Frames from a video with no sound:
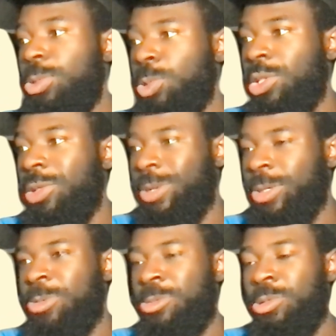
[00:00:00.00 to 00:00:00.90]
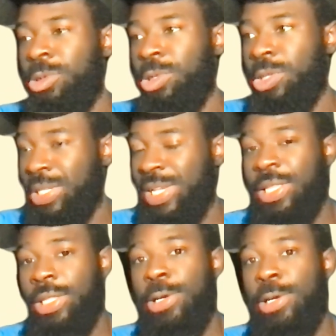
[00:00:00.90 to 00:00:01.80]
one of the first people to sign
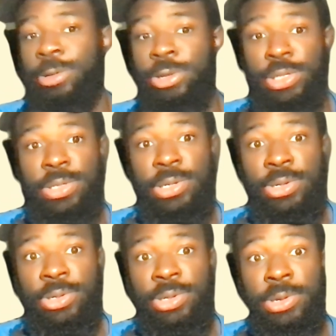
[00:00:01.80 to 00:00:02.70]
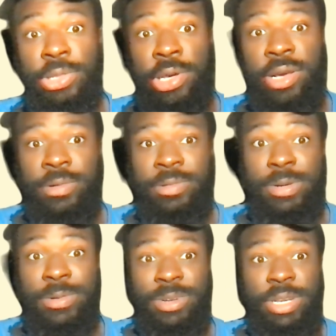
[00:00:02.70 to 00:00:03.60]
the deal
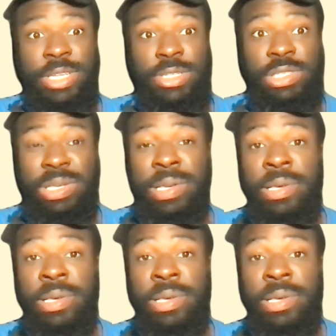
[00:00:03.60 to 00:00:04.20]
during free agency.